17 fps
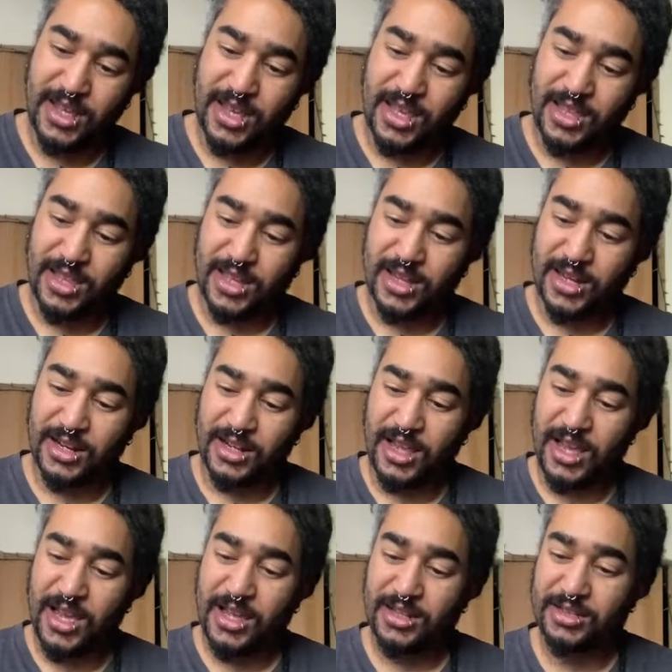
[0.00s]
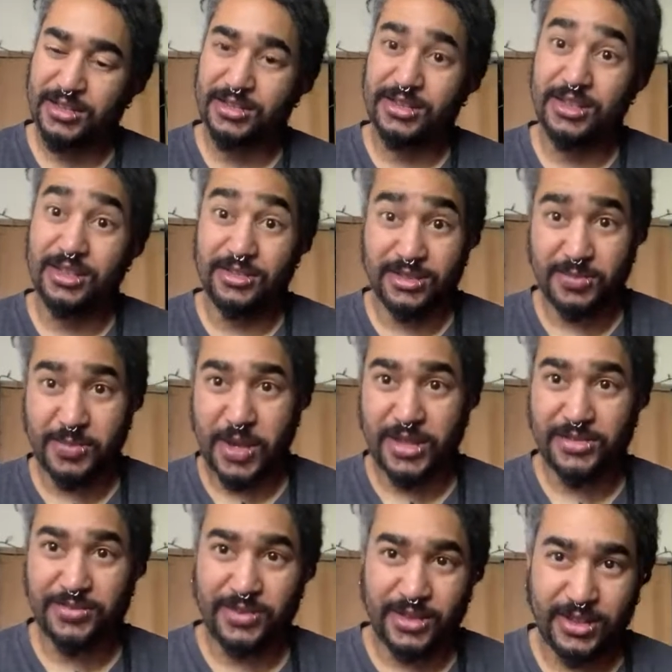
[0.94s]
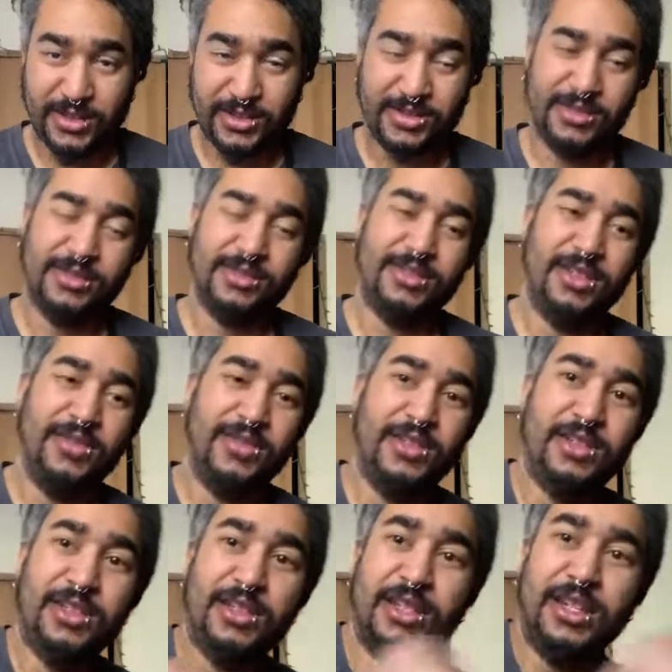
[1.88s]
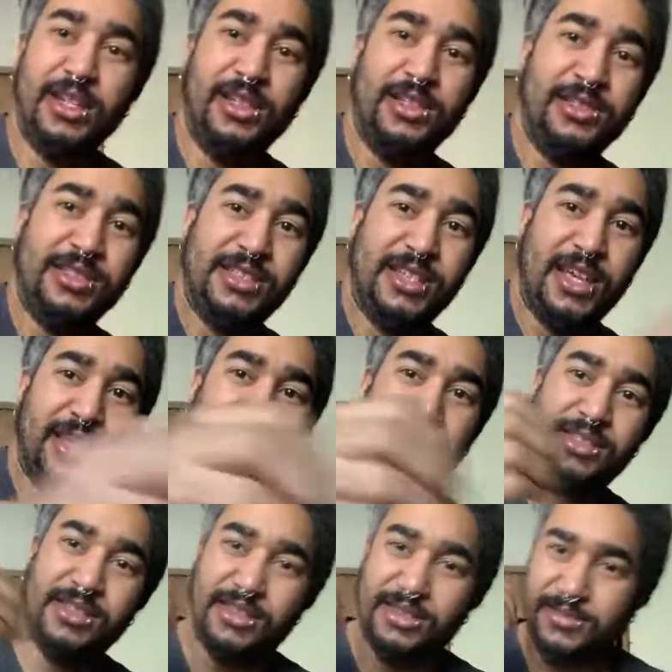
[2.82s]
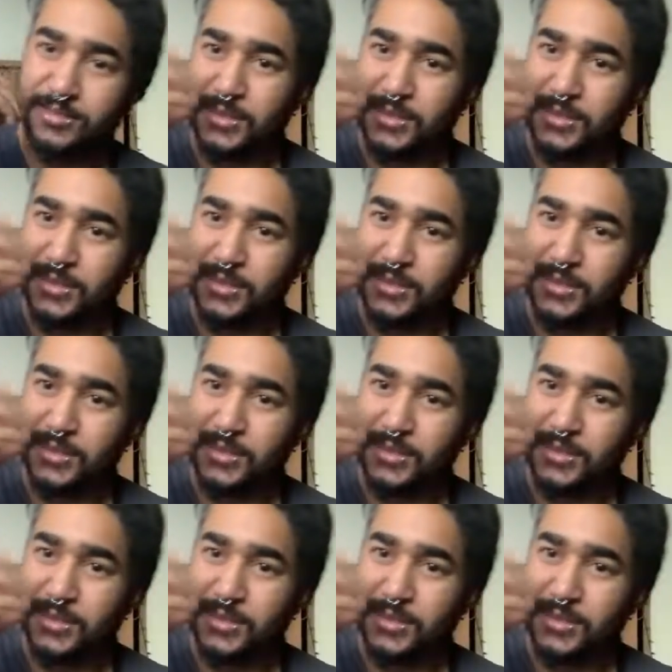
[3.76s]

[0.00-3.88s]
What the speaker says: I like it a lot. Little spice flakes, get a little zest.